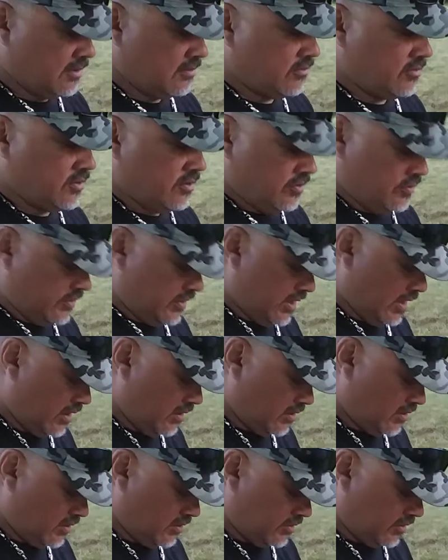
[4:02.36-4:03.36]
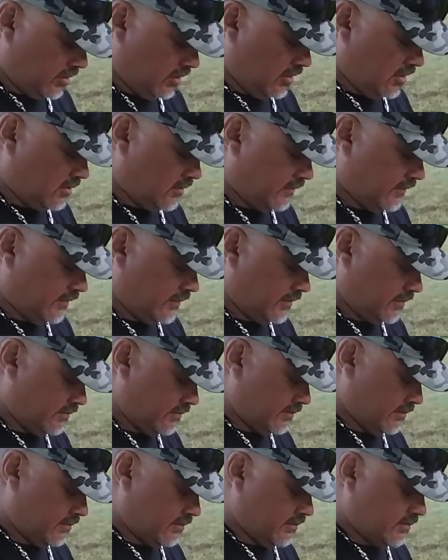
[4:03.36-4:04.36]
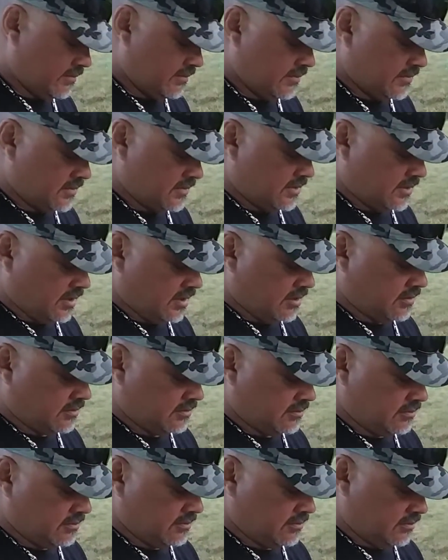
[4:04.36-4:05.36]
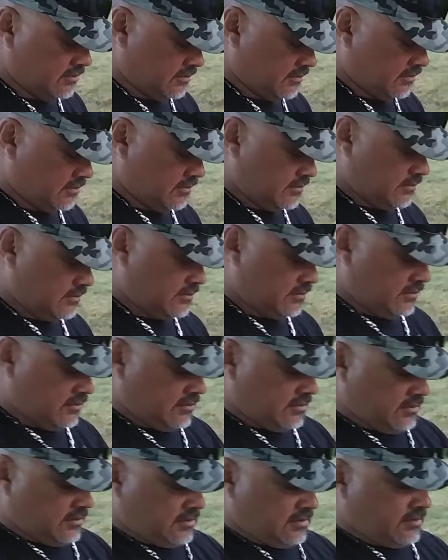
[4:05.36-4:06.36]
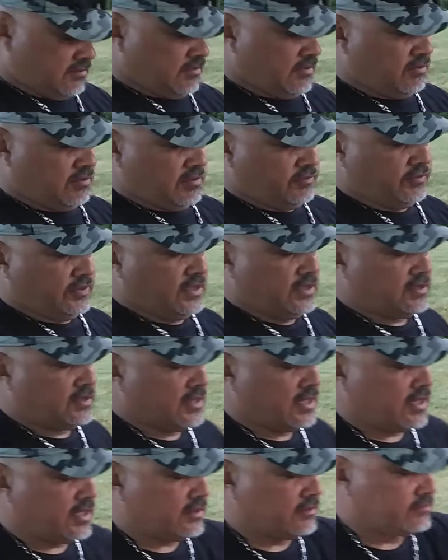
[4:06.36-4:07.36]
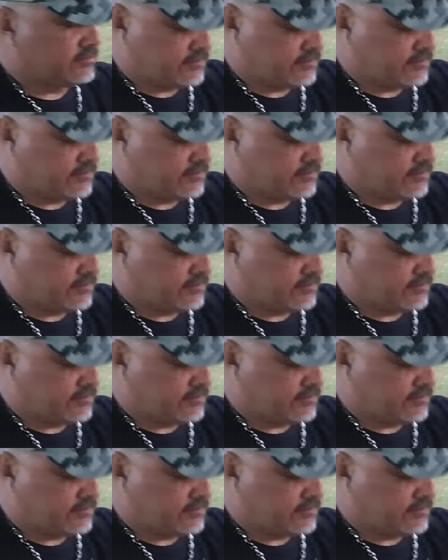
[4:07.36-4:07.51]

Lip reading: We're using the alcohol stove, so you won't need that.